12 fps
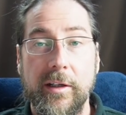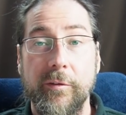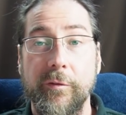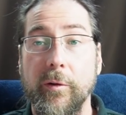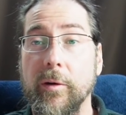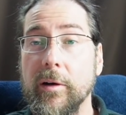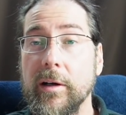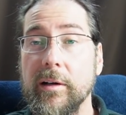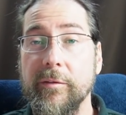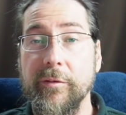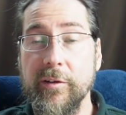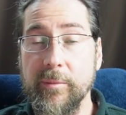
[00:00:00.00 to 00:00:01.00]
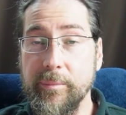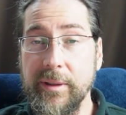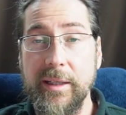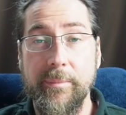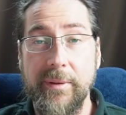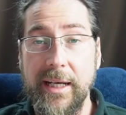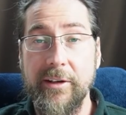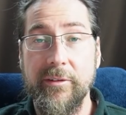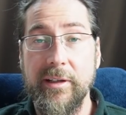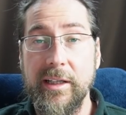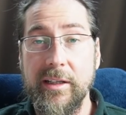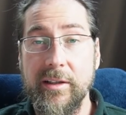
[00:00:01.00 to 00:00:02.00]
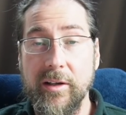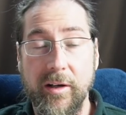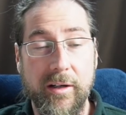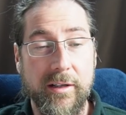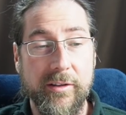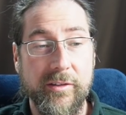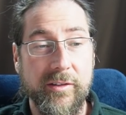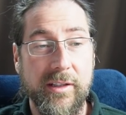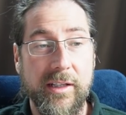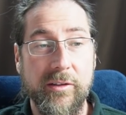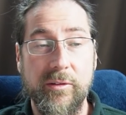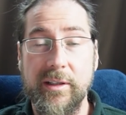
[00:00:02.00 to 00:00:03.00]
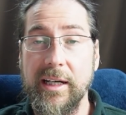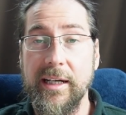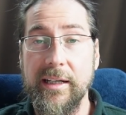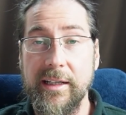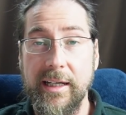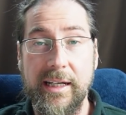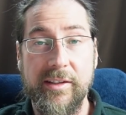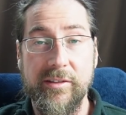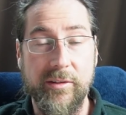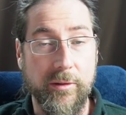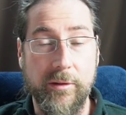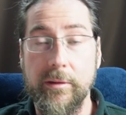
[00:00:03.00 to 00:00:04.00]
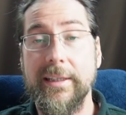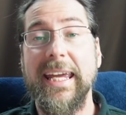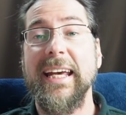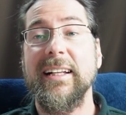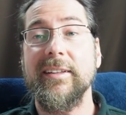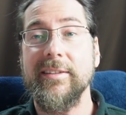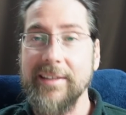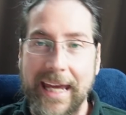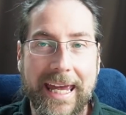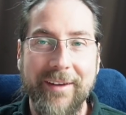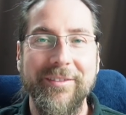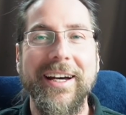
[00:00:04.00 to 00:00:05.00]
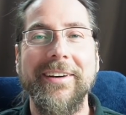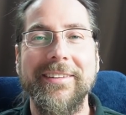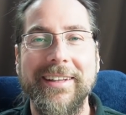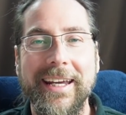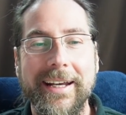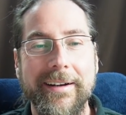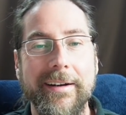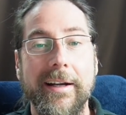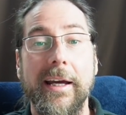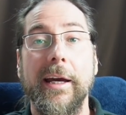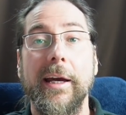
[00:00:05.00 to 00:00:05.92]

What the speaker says: For the big battery cars that you guys or gals have out there,